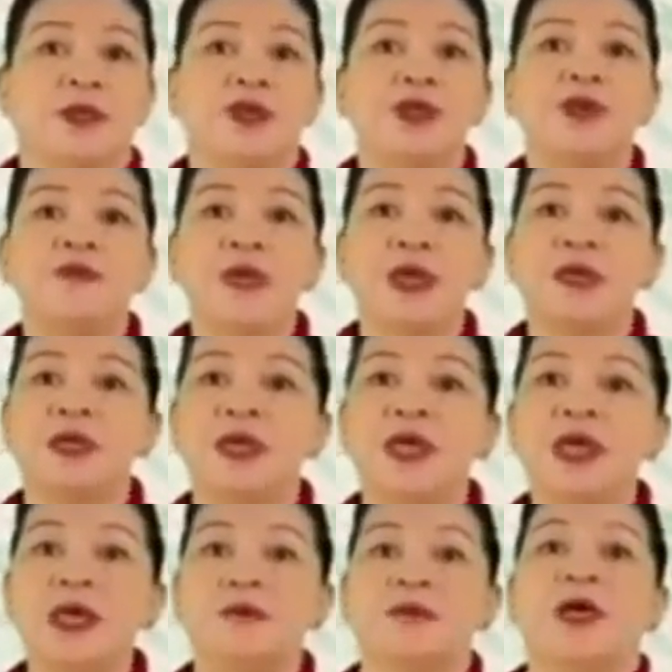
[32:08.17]
You may
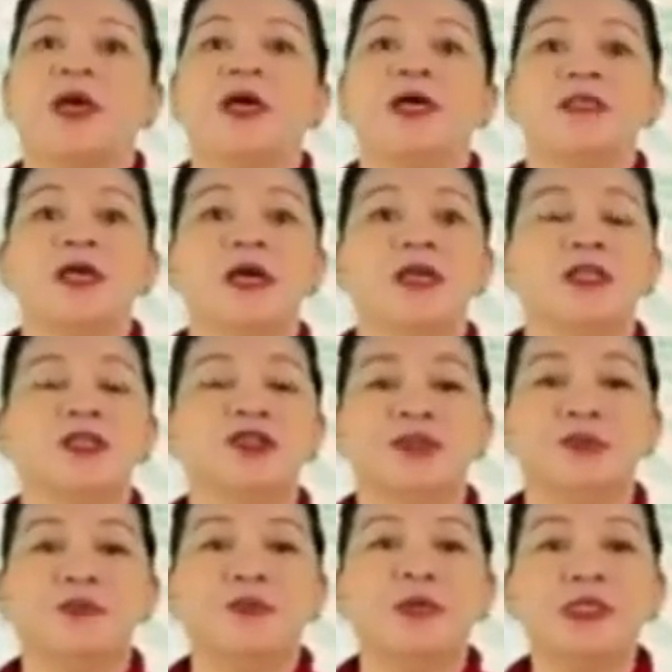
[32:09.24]
give the injured
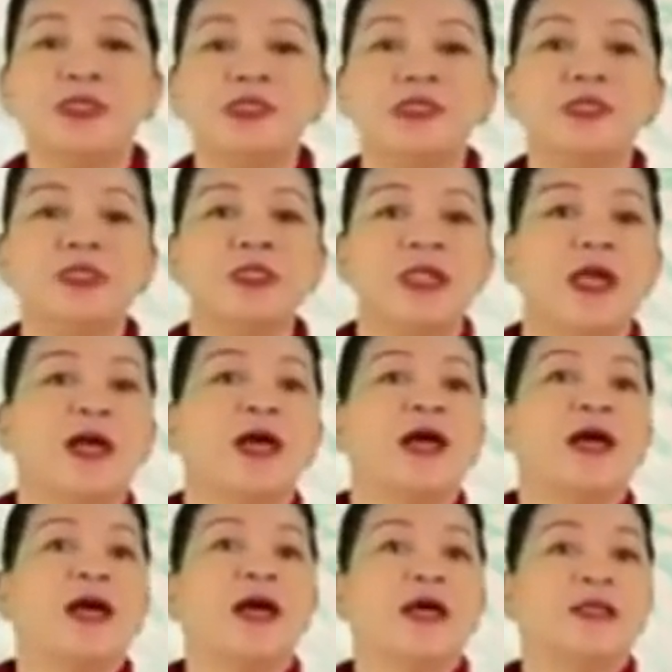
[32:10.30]
person
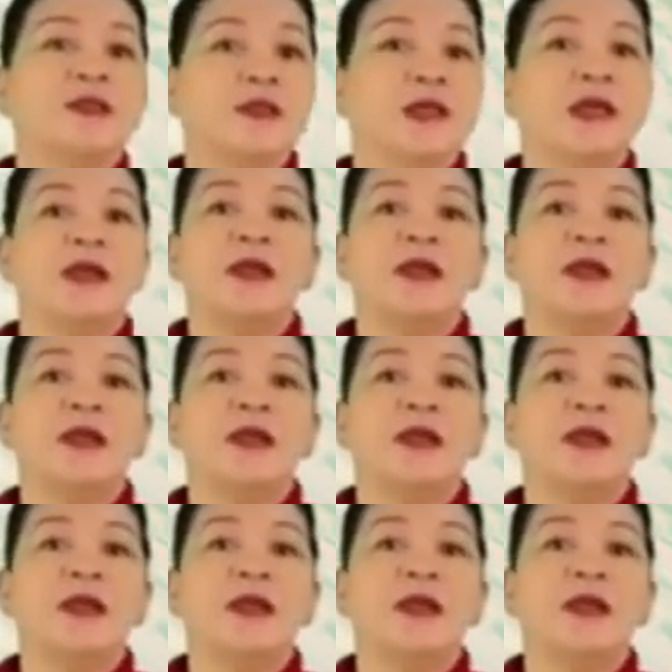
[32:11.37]
an